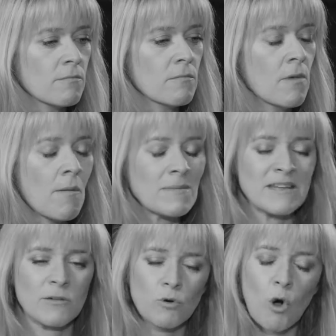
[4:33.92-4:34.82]
My mum and
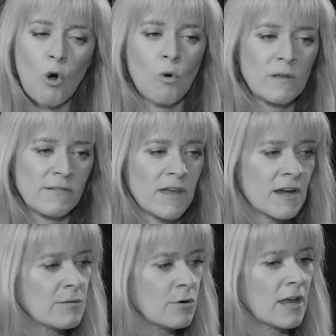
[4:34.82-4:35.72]
dad were always
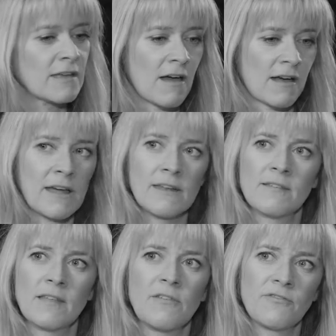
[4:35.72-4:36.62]
there. They were like that kind of
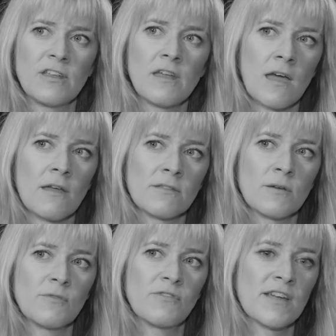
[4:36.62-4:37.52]
safety net
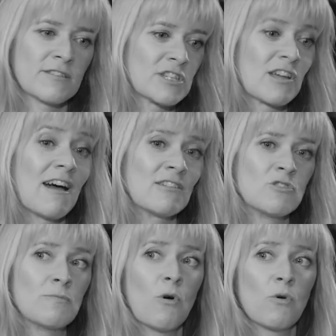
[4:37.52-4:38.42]
that was there to catch
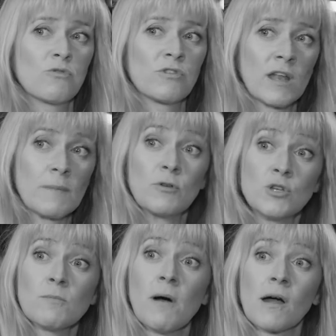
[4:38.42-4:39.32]
you but also kind of
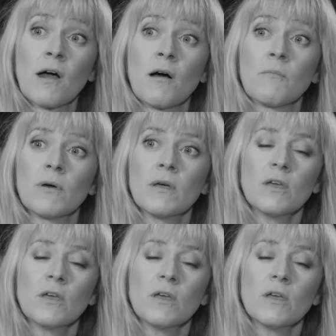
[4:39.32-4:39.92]
push you back up.